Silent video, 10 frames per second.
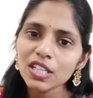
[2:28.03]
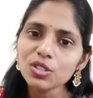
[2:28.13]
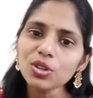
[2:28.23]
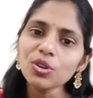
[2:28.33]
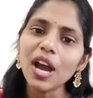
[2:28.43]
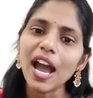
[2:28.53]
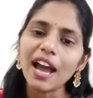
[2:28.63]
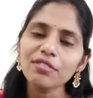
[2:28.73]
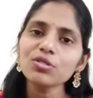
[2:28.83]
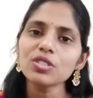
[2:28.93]
So you
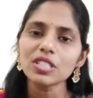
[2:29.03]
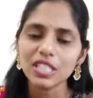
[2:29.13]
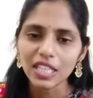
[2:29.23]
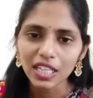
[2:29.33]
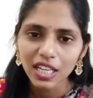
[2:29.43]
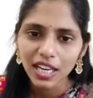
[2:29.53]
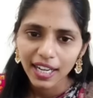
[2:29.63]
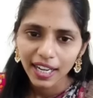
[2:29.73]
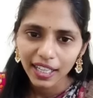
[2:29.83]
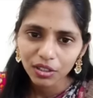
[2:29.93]
have to see
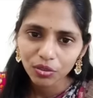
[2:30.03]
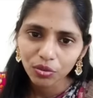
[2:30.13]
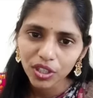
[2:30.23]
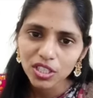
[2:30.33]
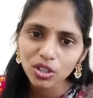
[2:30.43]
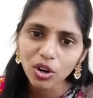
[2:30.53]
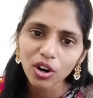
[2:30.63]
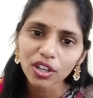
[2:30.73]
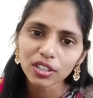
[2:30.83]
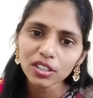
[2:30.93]
like which
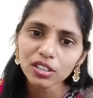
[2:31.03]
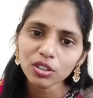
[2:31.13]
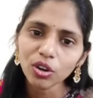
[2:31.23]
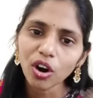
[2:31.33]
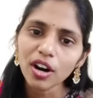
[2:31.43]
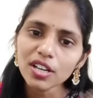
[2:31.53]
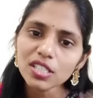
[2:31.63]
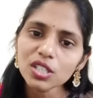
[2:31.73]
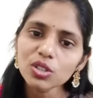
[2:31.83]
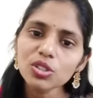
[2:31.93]
are the
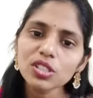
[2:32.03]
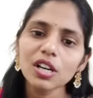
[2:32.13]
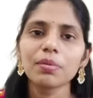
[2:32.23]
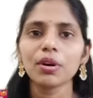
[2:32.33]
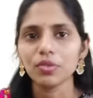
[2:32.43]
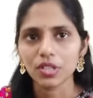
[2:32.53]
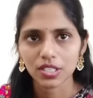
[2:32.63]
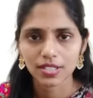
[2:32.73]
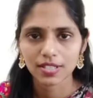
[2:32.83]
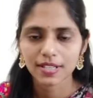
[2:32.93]
constitutional
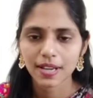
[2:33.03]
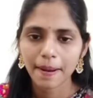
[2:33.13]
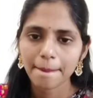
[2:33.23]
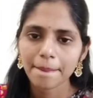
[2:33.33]
provisions.